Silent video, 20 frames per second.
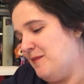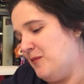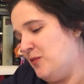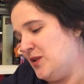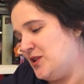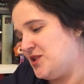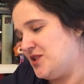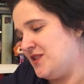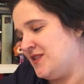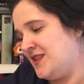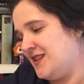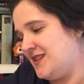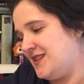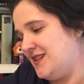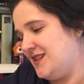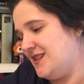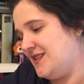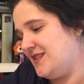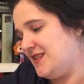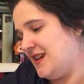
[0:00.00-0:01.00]
Which this
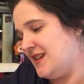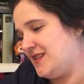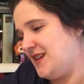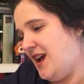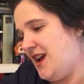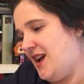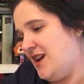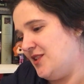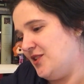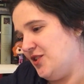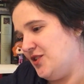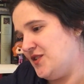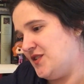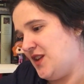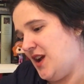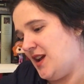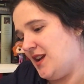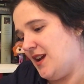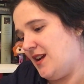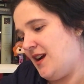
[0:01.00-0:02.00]
is, as I
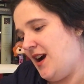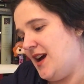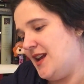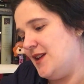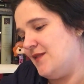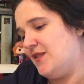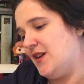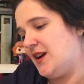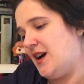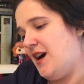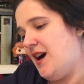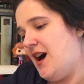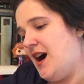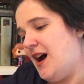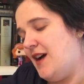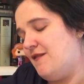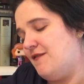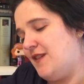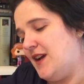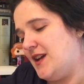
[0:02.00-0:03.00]
understand it, kind of like a
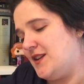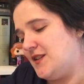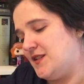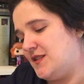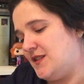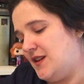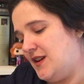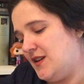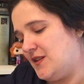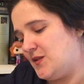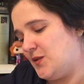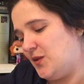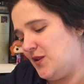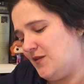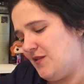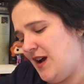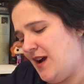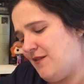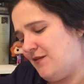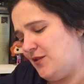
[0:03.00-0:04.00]
high fantasy, a sort
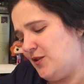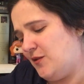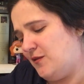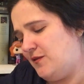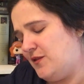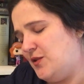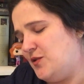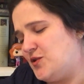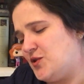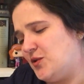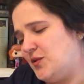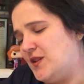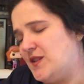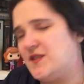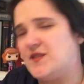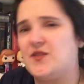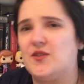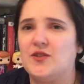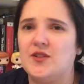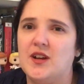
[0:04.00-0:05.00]
of
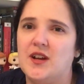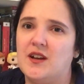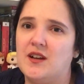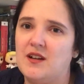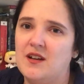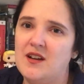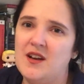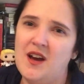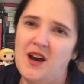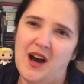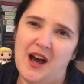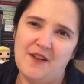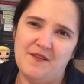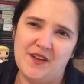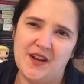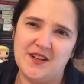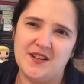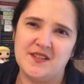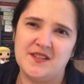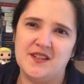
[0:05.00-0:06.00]
Afrofuturist, or like high
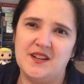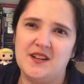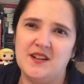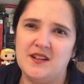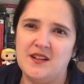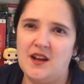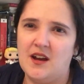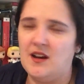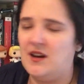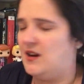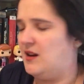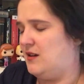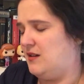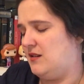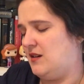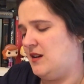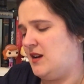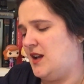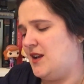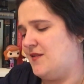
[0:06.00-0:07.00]
fantasy and
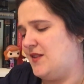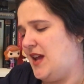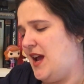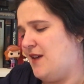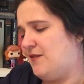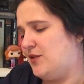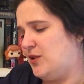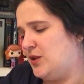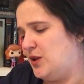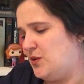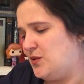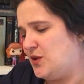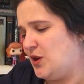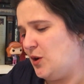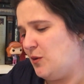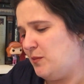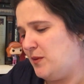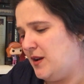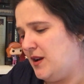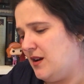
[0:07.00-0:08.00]
kind of an
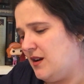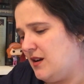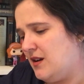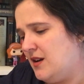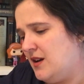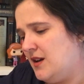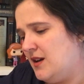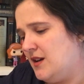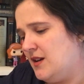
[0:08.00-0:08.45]
Afro-utopia.